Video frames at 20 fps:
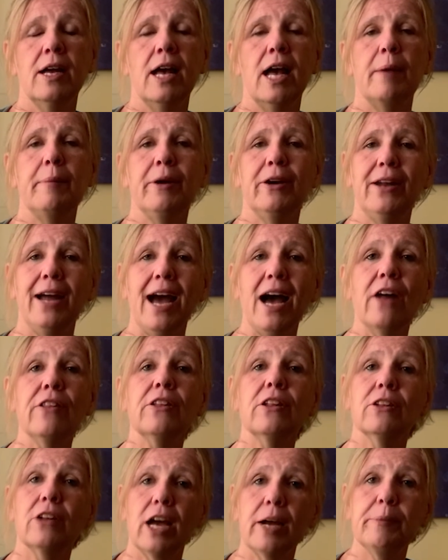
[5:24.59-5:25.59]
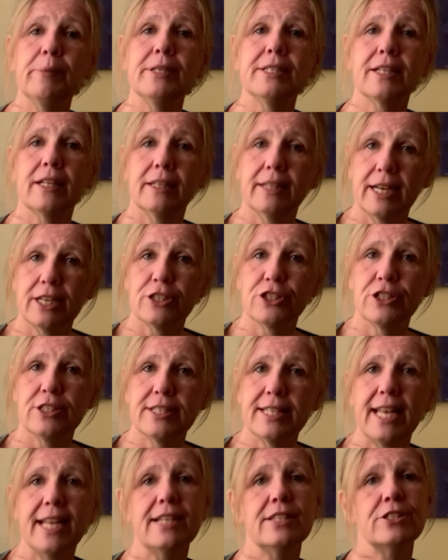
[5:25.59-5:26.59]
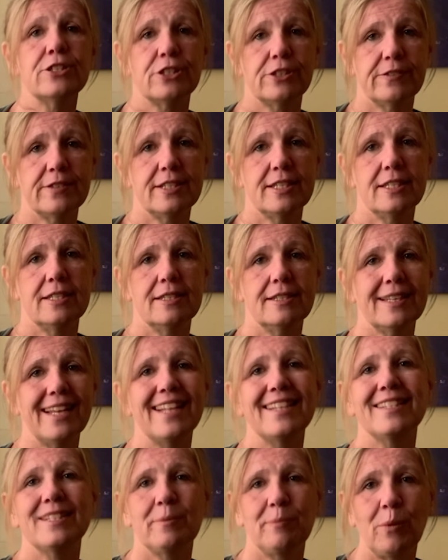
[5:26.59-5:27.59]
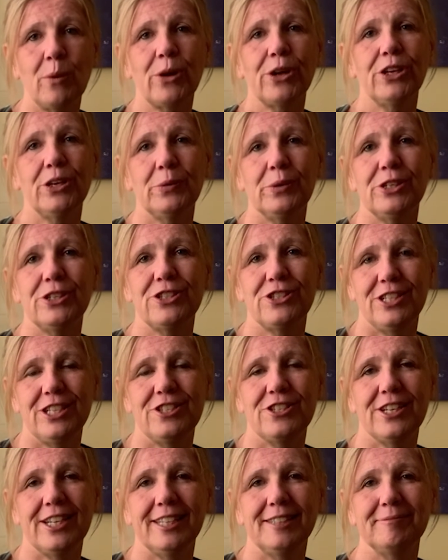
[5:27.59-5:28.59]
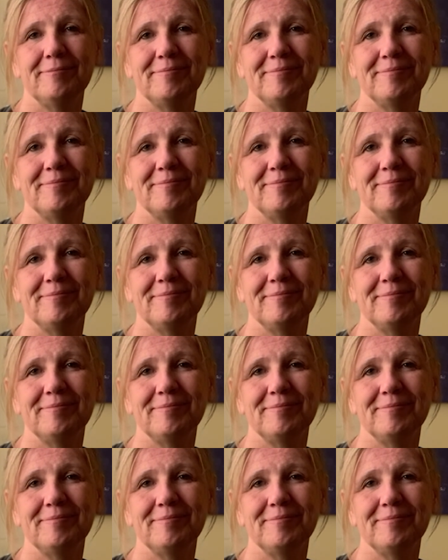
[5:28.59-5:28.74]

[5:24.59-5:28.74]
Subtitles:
about how the library's collections and services can support you in your teaching.